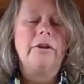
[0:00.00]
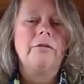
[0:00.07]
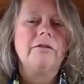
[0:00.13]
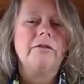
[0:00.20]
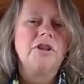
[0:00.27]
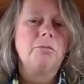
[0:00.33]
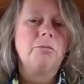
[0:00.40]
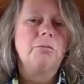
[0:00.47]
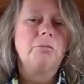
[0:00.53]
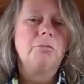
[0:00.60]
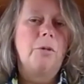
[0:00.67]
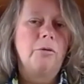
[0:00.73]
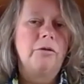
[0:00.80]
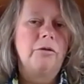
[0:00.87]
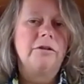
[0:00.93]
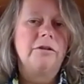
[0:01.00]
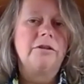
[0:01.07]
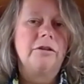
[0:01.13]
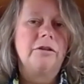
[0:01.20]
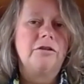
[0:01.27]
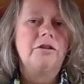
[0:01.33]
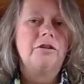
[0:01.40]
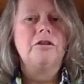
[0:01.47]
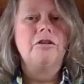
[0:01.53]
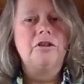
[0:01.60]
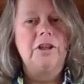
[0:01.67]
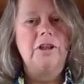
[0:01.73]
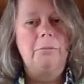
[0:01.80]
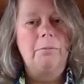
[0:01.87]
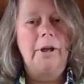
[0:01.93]
responder such as your
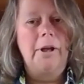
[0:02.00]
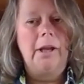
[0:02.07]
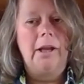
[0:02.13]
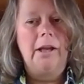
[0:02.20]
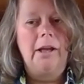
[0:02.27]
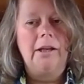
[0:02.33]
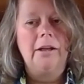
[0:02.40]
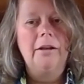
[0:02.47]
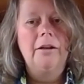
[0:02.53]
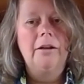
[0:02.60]
GP,